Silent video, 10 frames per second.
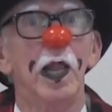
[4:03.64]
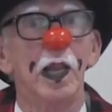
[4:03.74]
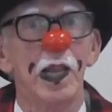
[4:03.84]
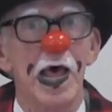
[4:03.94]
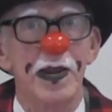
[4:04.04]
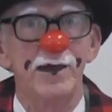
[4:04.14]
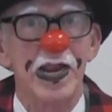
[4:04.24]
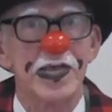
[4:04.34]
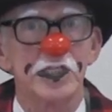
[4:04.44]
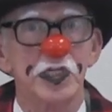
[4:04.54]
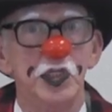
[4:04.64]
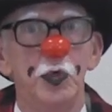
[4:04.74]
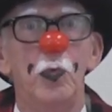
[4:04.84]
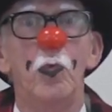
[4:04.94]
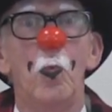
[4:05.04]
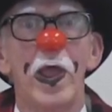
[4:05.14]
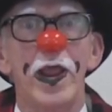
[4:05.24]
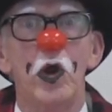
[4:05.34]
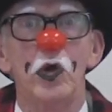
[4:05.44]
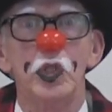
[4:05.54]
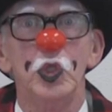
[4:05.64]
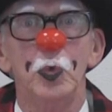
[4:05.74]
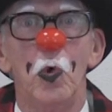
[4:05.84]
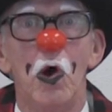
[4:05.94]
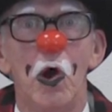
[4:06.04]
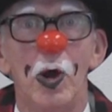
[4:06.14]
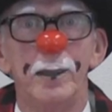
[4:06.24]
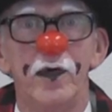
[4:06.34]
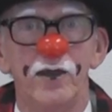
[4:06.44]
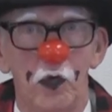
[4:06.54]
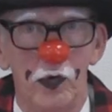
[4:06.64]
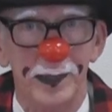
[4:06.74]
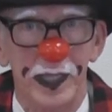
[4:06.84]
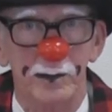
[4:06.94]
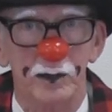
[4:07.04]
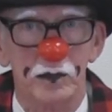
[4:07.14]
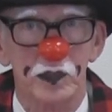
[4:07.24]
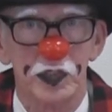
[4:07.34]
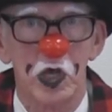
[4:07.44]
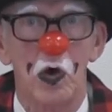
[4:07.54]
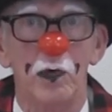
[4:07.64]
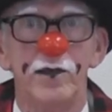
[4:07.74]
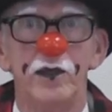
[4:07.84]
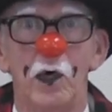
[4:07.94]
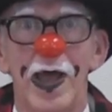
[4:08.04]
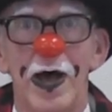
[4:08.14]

A lot of it has to do with where you are performing. So if you're